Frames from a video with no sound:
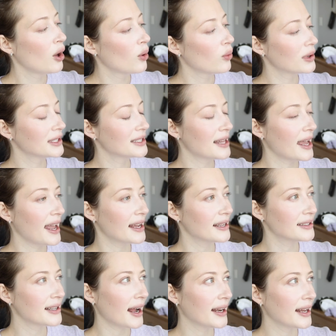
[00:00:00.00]
whereas the
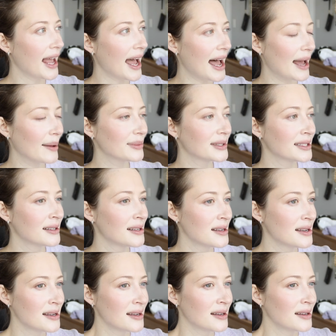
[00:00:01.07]
hand-tied caps
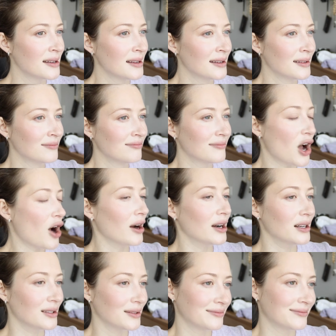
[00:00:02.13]

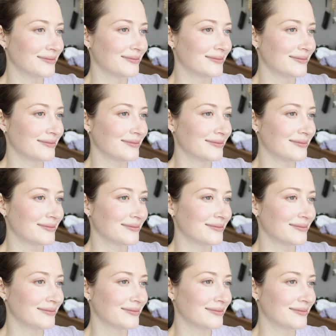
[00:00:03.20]
are